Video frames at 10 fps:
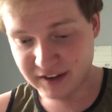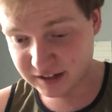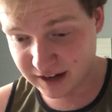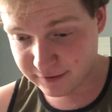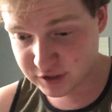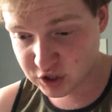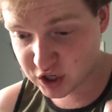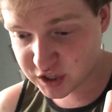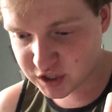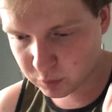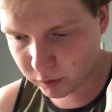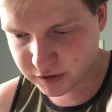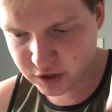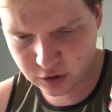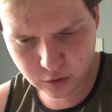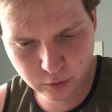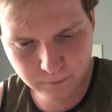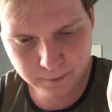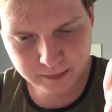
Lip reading: then it dives into Genesis 1:2,